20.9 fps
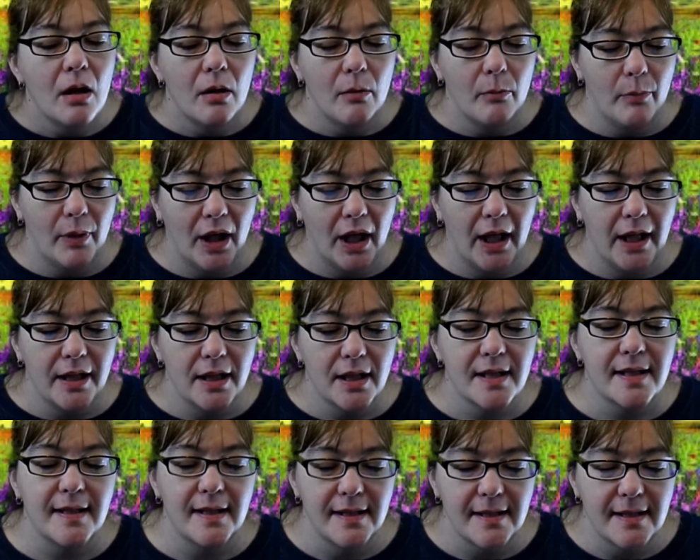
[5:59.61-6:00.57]
But
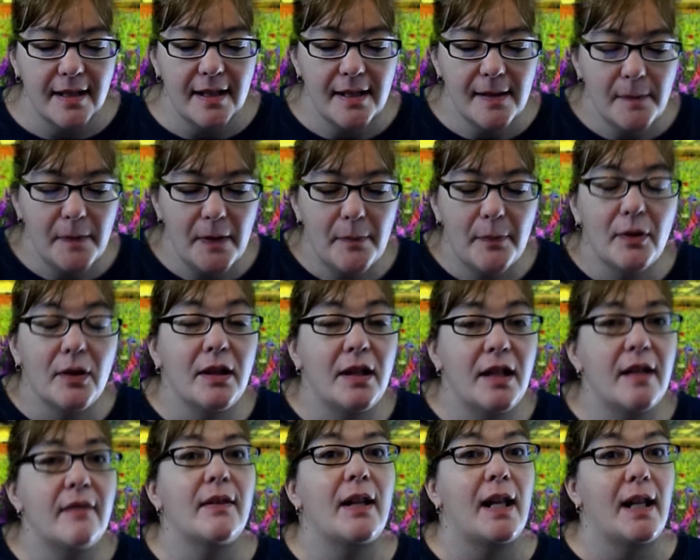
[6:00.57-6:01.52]
since these people
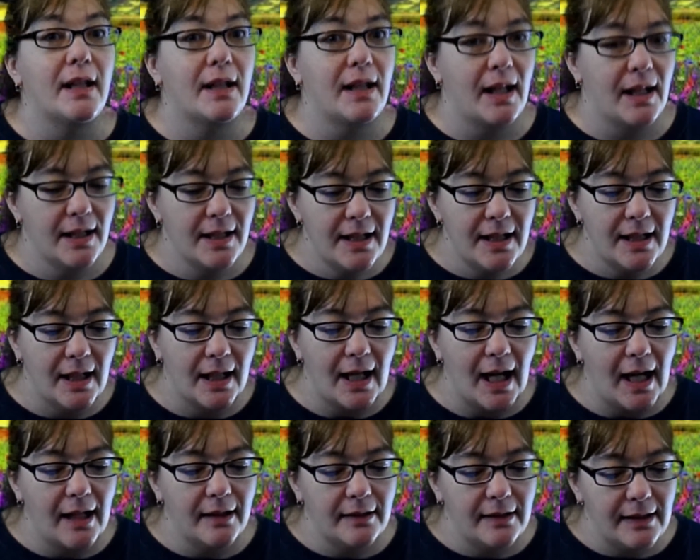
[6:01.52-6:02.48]
live, and again,
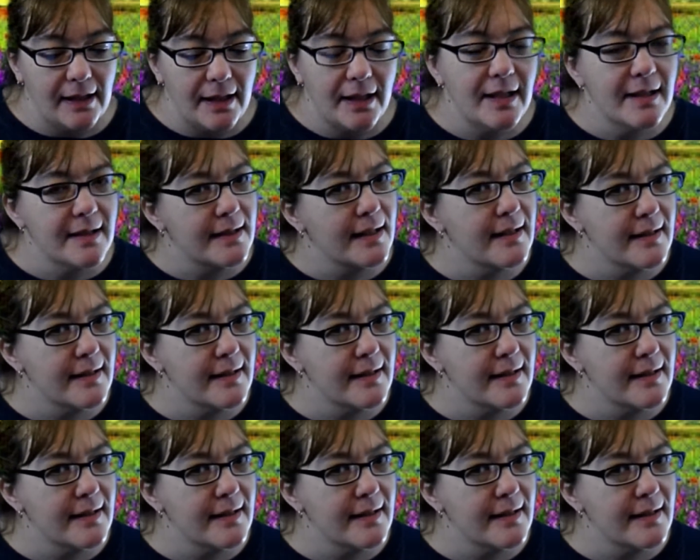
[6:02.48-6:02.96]
I think it says